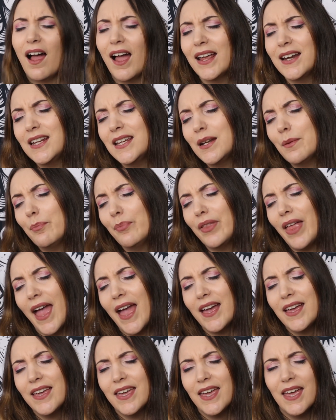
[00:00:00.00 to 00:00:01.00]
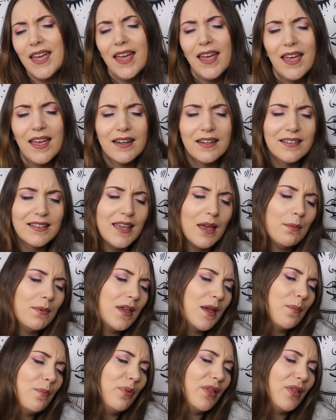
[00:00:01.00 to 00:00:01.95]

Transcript: I need a blanket, get me a